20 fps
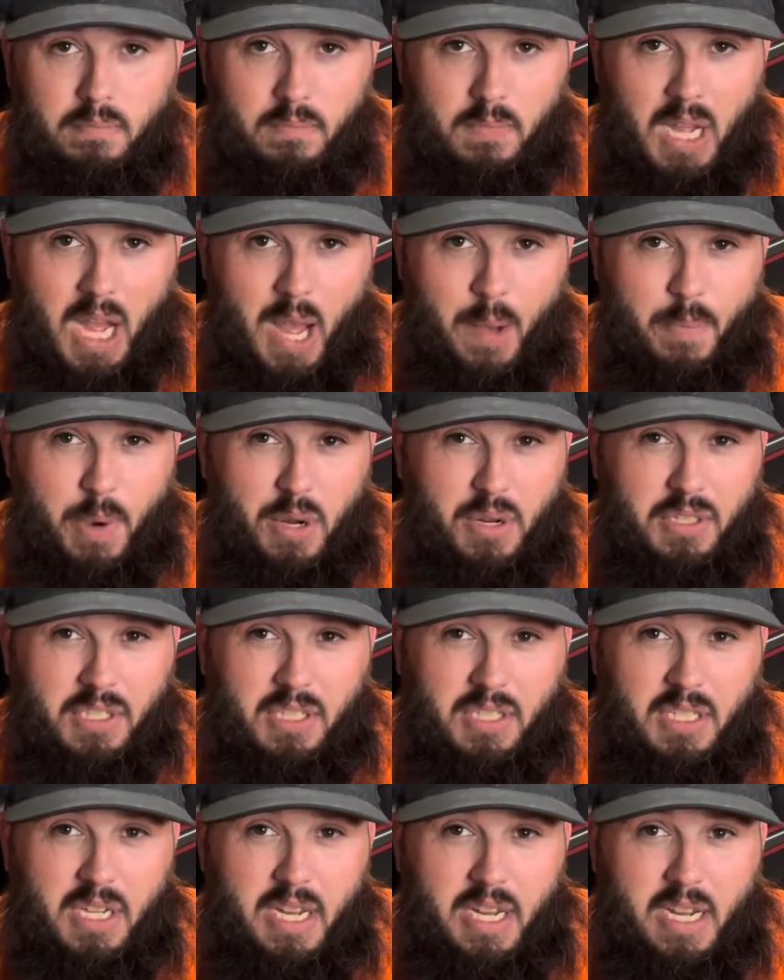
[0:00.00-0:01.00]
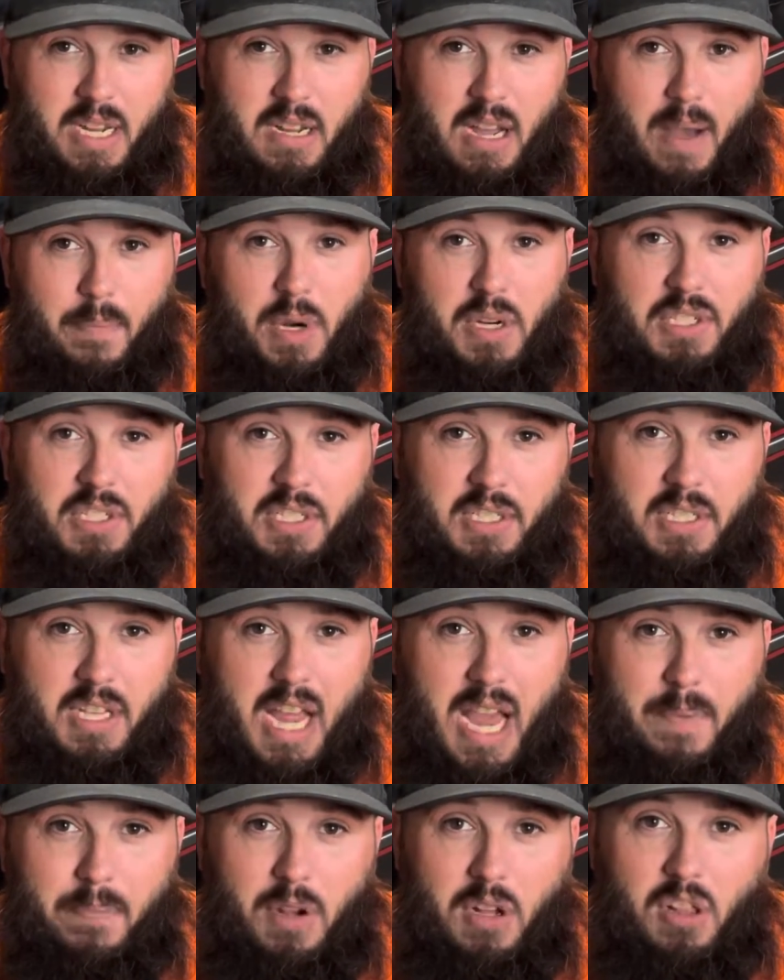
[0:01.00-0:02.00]
I built a
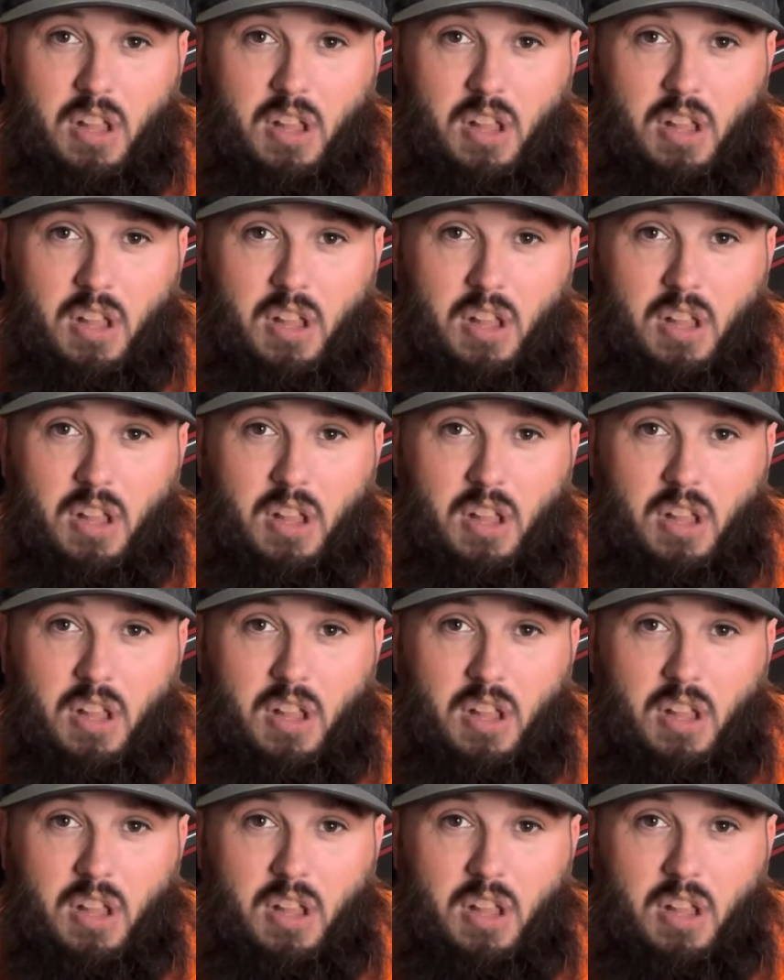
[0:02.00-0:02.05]
step